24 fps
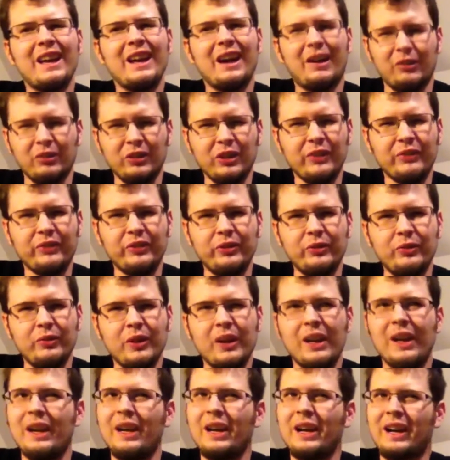I would love to.
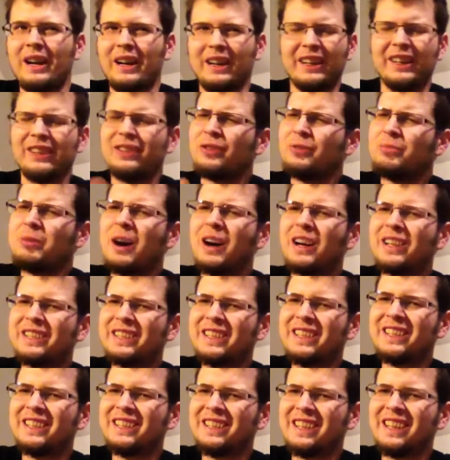I got 2
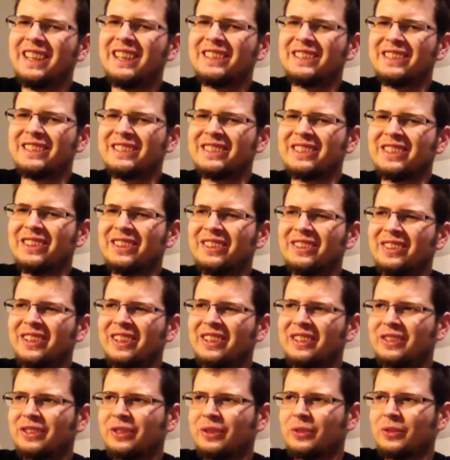boxed NESs though,
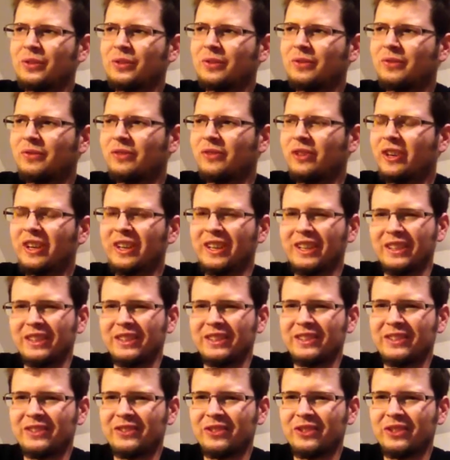2 of the
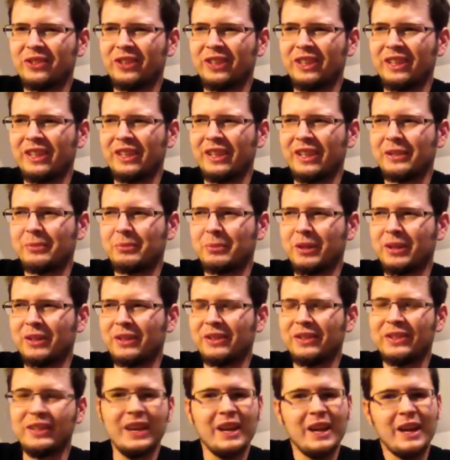variants for the NES
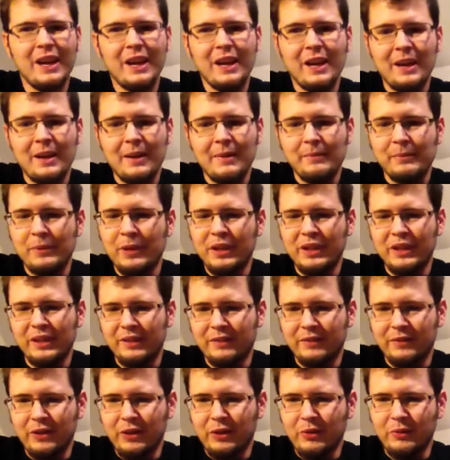boxes,
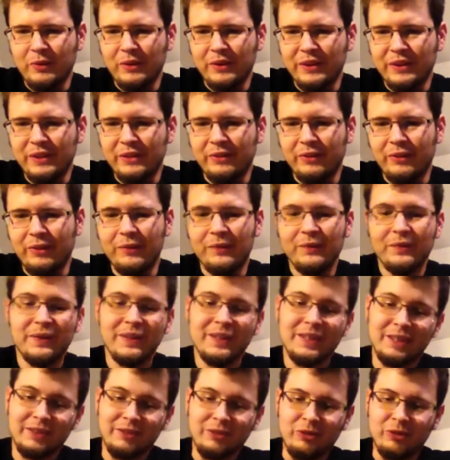but no N64.
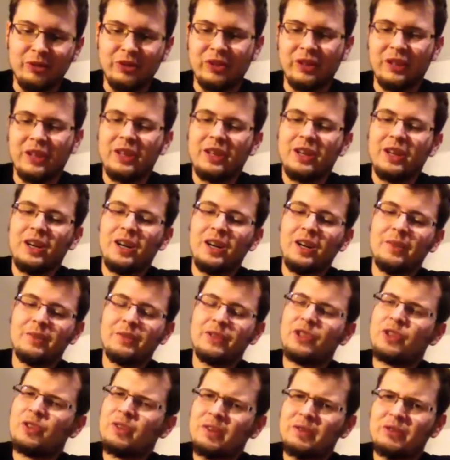Unfortunately.
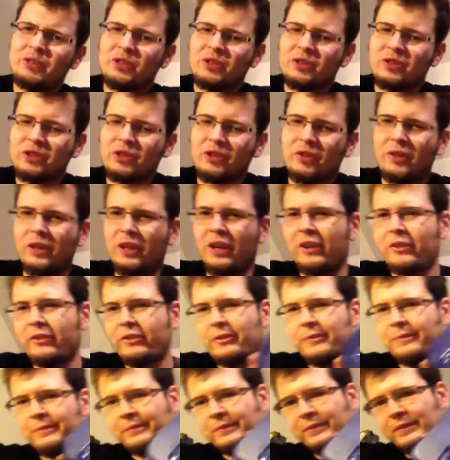So I'm just going to show it
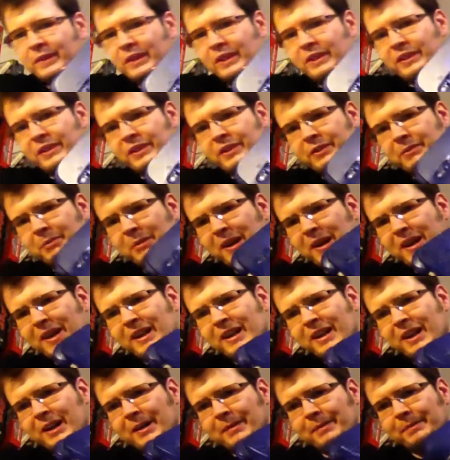off. This is
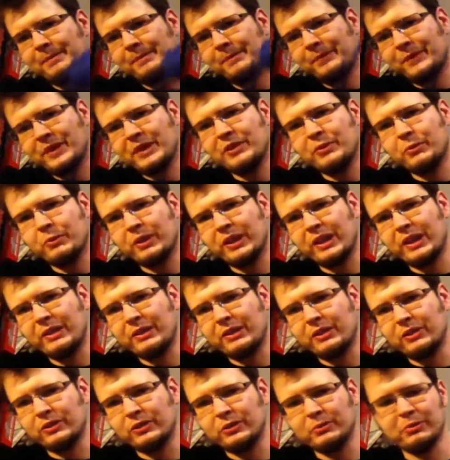my, this is the one that I
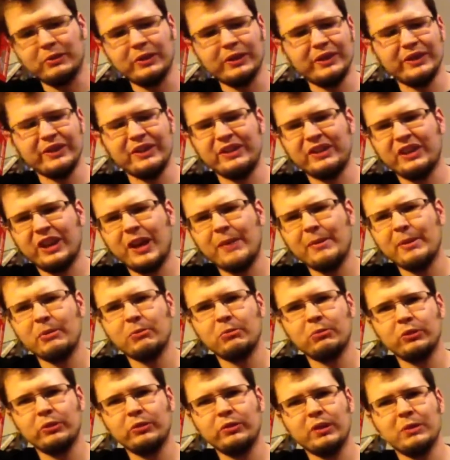usually play. The Atomic
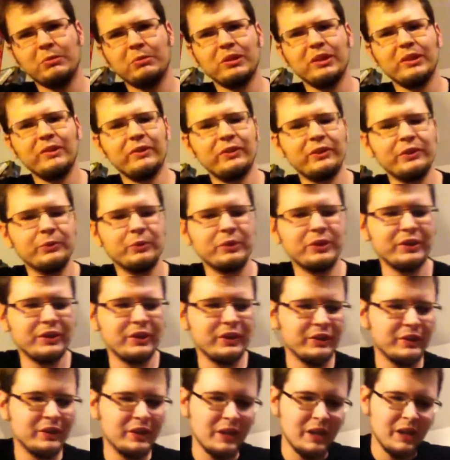Blue, I believe, is what it
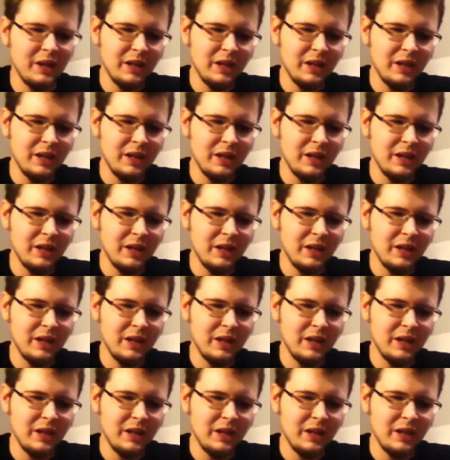is.